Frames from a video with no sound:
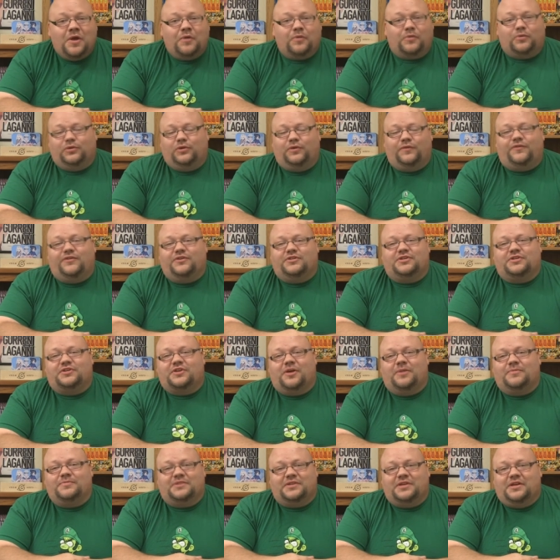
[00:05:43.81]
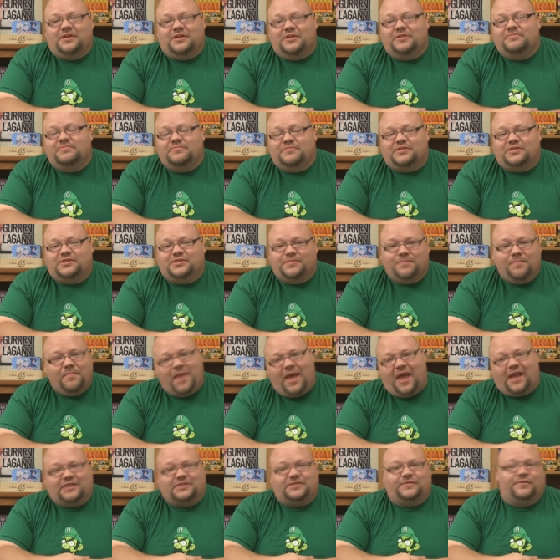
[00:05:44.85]
where Luffy just comes in and
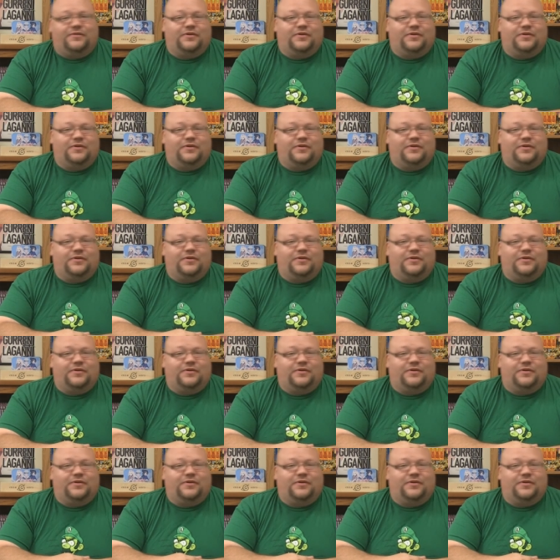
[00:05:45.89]
smacks